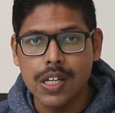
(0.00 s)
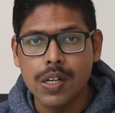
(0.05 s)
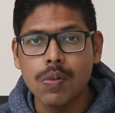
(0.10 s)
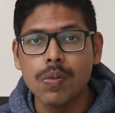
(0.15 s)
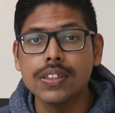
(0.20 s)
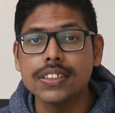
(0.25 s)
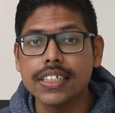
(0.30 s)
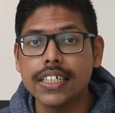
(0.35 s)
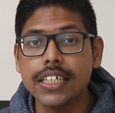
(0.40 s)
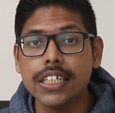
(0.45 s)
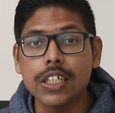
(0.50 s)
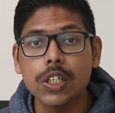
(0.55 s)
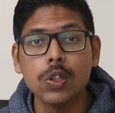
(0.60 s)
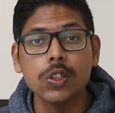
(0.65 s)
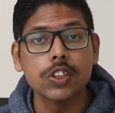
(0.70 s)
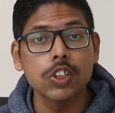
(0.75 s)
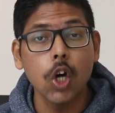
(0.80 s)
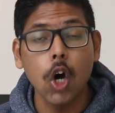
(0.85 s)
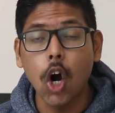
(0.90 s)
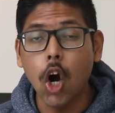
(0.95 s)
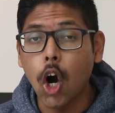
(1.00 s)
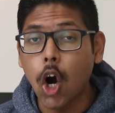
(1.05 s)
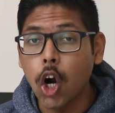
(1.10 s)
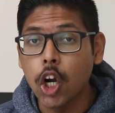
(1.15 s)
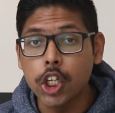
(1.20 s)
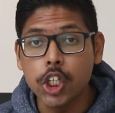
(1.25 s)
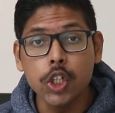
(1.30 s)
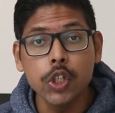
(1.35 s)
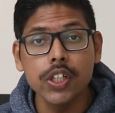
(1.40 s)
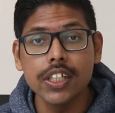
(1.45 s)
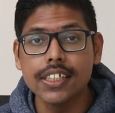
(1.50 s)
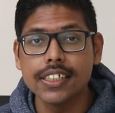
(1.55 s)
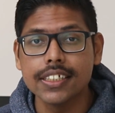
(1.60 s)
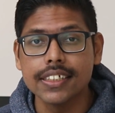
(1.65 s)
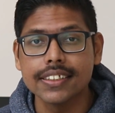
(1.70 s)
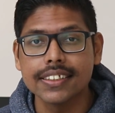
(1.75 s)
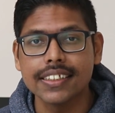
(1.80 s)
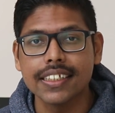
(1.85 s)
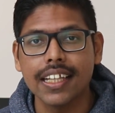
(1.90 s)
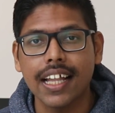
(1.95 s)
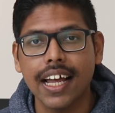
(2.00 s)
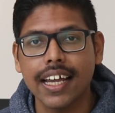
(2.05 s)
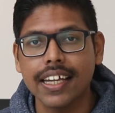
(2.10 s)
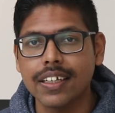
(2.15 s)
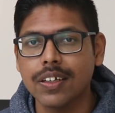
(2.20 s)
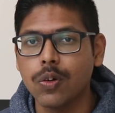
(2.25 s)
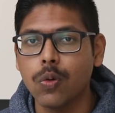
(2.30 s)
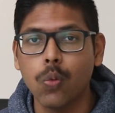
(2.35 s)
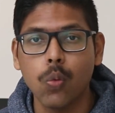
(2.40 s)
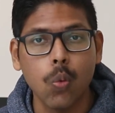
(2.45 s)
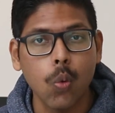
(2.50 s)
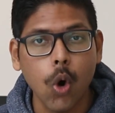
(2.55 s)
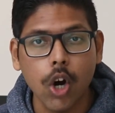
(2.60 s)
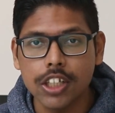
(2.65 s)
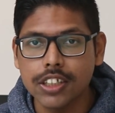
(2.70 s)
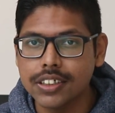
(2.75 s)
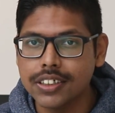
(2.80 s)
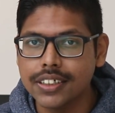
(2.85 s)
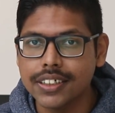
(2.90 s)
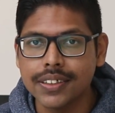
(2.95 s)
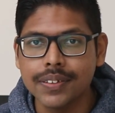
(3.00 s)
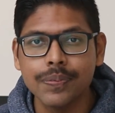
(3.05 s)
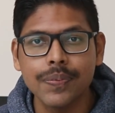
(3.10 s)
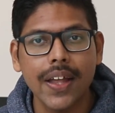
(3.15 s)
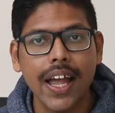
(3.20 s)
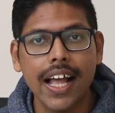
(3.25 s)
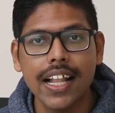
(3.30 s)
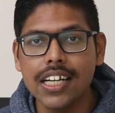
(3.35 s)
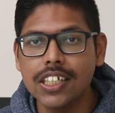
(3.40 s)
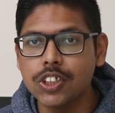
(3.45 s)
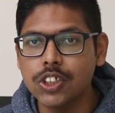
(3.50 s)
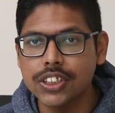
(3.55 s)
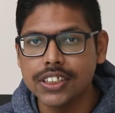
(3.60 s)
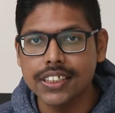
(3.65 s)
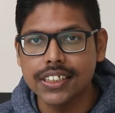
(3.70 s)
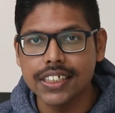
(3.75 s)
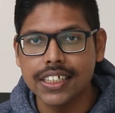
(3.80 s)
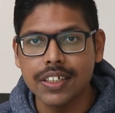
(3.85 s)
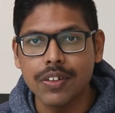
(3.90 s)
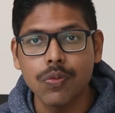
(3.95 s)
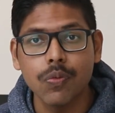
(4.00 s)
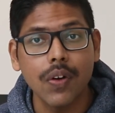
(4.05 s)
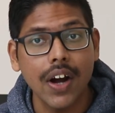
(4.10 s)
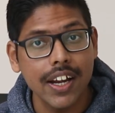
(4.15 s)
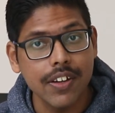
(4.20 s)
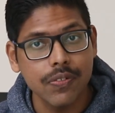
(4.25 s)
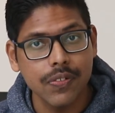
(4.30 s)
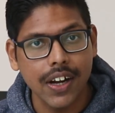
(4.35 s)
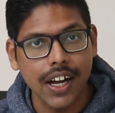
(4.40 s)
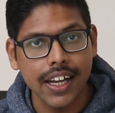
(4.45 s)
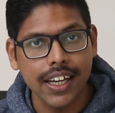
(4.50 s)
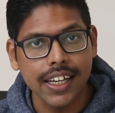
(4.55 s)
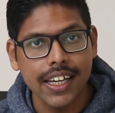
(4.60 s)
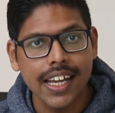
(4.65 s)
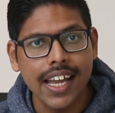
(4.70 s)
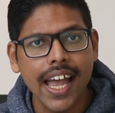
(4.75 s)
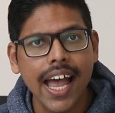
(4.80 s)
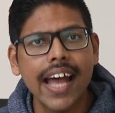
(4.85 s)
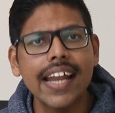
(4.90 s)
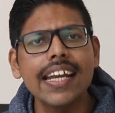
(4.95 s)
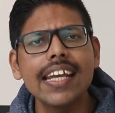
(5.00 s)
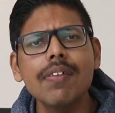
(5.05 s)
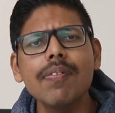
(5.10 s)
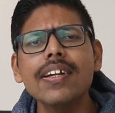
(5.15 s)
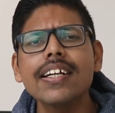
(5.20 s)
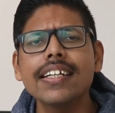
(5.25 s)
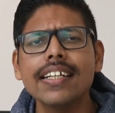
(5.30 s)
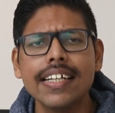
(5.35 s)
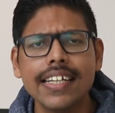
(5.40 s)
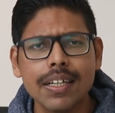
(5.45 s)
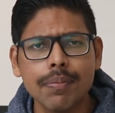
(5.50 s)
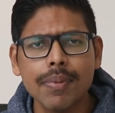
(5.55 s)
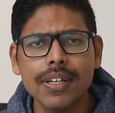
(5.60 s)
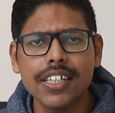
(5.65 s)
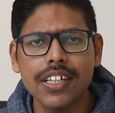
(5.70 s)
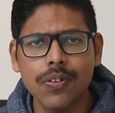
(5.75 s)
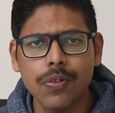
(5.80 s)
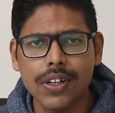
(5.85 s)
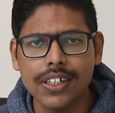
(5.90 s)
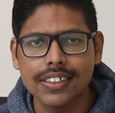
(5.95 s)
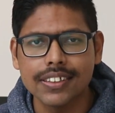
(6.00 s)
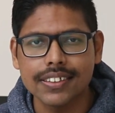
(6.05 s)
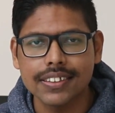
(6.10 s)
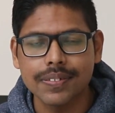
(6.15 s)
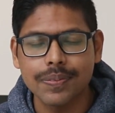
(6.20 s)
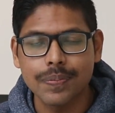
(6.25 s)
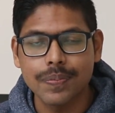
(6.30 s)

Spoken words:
which includes all utilities like water, electricity, Wi-Fi, and even cleaning materials.